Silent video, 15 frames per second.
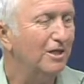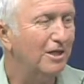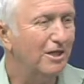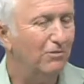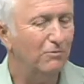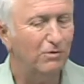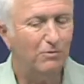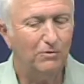
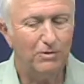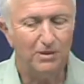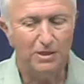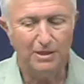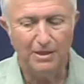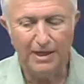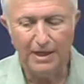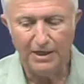And we
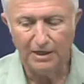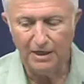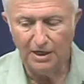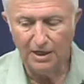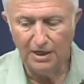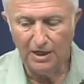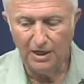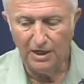did that.
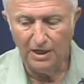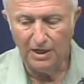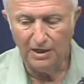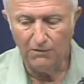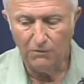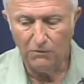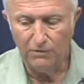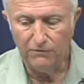
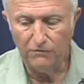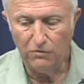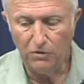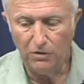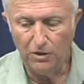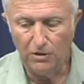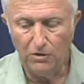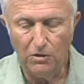We've
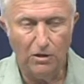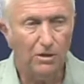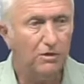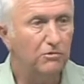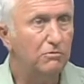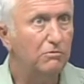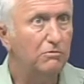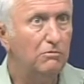gone on a
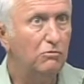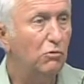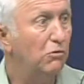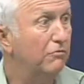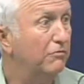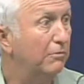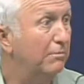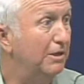tour
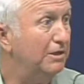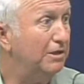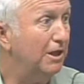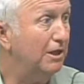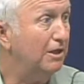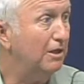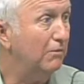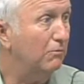of the Big
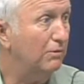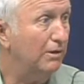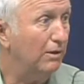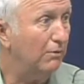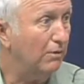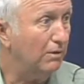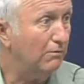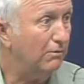Dig when
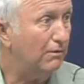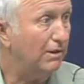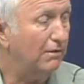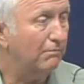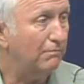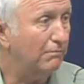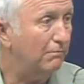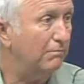that
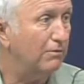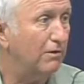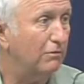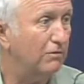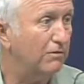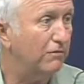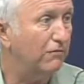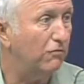thing
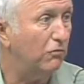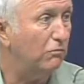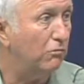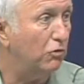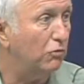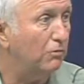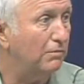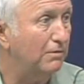was in full
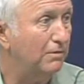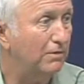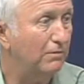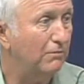bloom, and